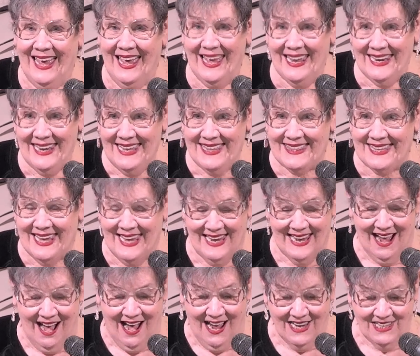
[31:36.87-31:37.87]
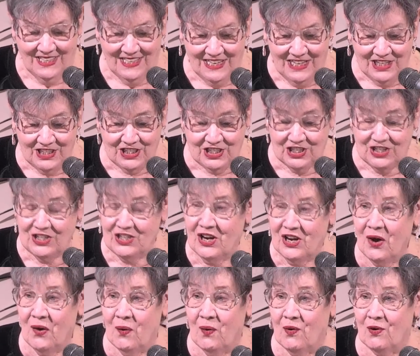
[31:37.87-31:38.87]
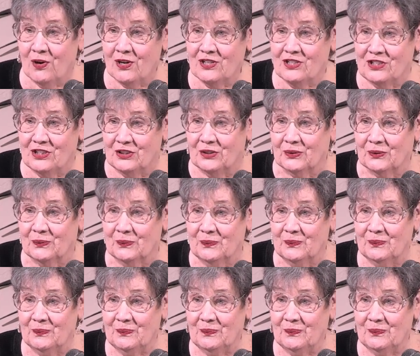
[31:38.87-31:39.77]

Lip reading: Anything I need to know or do